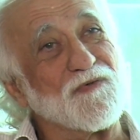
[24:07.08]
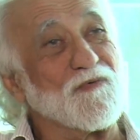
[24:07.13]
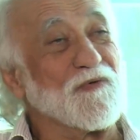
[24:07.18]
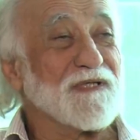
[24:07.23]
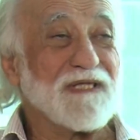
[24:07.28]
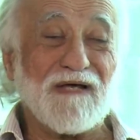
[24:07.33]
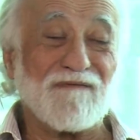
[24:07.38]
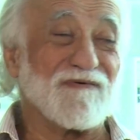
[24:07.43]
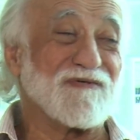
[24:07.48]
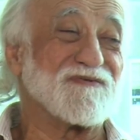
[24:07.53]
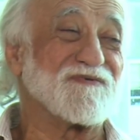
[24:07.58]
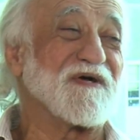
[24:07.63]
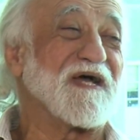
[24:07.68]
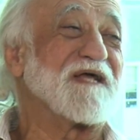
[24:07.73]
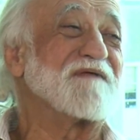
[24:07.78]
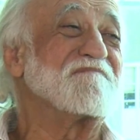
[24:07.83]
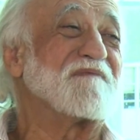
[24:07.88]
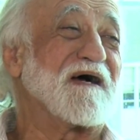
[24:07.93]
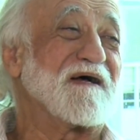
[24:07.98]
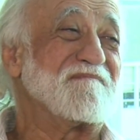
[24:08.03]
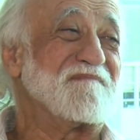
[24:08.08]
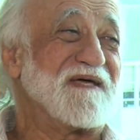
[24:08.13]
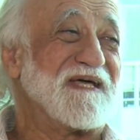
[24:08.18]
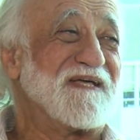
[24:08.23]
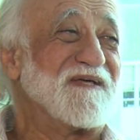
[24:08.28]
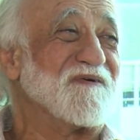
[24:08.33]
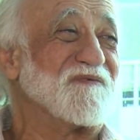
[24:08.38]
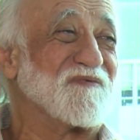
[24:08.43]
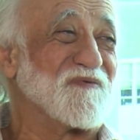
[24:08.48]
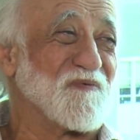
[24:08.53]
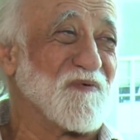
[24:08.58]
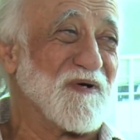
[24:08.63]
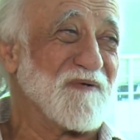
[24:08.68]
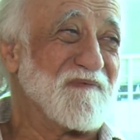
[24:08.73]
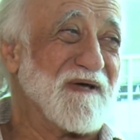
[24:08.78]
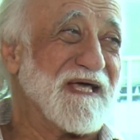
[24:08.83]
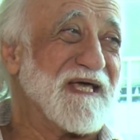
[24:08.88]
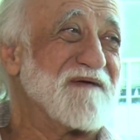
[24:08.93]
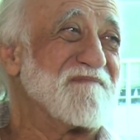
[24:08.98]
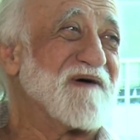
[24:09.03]
who were never trained by me use the word
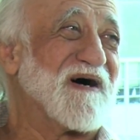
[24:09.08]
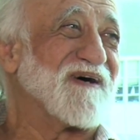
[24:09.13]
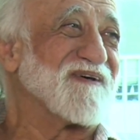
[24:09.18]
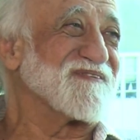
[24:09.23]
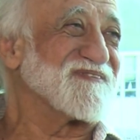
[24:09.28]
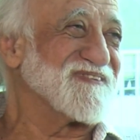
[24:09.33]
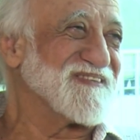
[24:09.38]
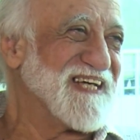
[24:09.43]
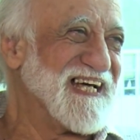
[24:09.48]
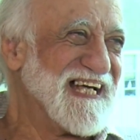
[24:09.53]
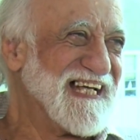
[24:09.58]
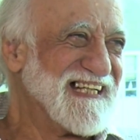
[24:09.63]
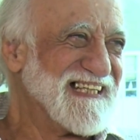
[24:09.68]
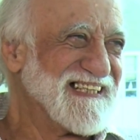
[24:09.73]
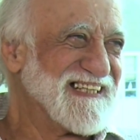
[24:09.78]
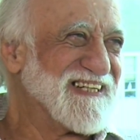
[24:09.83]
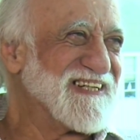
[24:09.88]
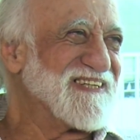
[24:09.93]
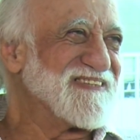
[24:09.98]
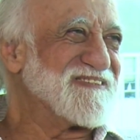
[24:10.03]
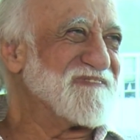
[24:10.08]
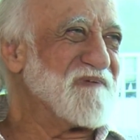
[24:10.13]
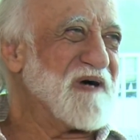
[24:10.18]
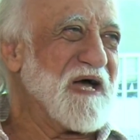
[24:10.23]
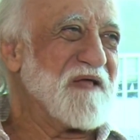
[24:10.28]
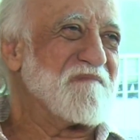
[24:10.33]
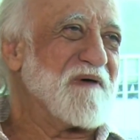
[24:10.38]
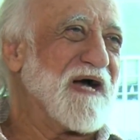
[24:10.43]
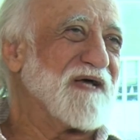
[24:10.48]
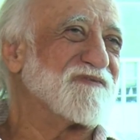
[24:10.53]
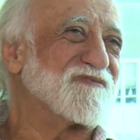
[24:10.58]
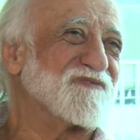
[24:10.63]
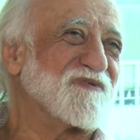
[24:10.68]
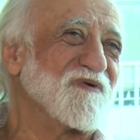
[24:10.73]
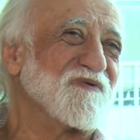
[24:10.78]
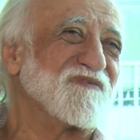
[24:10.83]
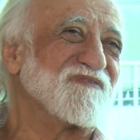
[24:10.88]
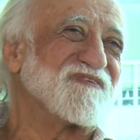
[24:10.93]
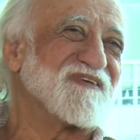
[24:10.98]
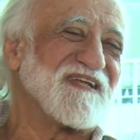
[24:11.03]
Mickey Mouse, and my
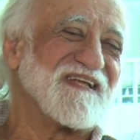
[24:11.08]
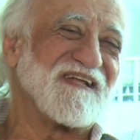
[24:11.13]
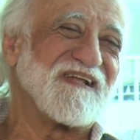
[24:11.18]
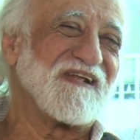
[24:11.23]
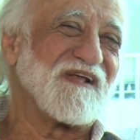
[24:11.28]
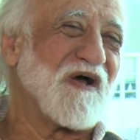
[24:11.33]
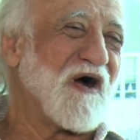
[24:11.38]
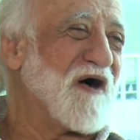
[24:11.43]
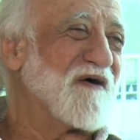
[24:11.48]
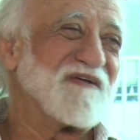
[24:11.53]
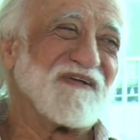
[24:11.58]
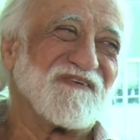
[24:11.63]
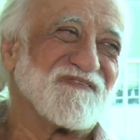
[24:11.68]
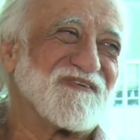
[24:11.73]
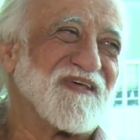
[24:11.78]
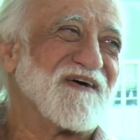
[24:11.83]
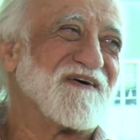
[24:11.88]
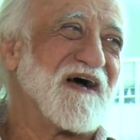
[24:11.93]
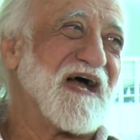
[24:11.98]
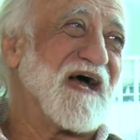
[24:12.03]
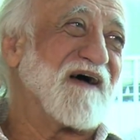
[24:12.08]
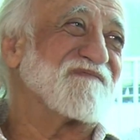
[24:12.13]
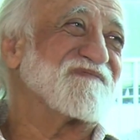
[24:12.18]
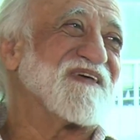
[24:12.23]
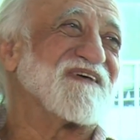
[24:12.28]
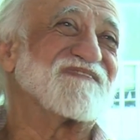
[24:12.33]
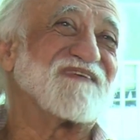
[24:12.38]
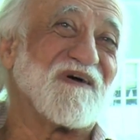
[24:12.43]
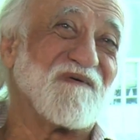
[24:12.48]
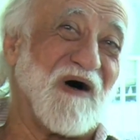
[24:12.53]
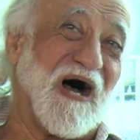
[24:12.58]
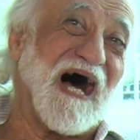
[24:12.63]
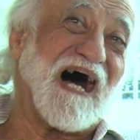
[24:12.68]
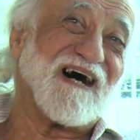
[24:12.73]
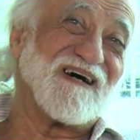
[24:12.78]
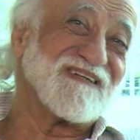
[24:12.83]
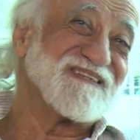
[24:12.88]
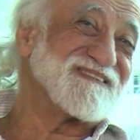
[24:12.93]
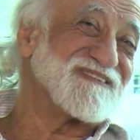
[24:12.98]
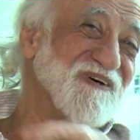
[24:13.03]
students sitting in the audience, they laugh. They say,
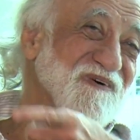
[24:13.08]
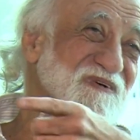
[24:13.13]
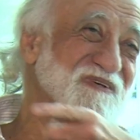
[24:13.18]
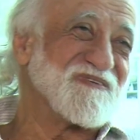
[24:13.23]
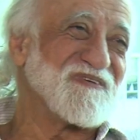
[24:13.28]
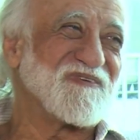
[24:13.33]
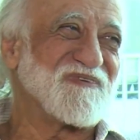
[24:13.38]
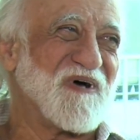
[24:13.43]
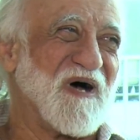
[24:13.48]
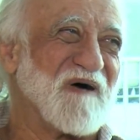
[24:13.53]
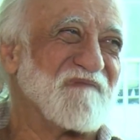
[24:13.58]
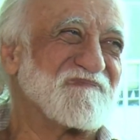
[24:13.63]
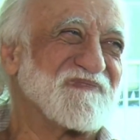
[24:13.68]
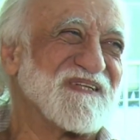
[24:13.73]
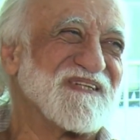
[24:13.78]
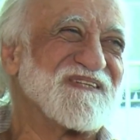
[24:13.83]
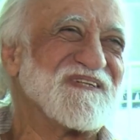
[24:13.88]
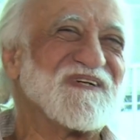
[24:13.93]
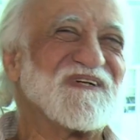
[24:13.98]
"Wow, so he's adopted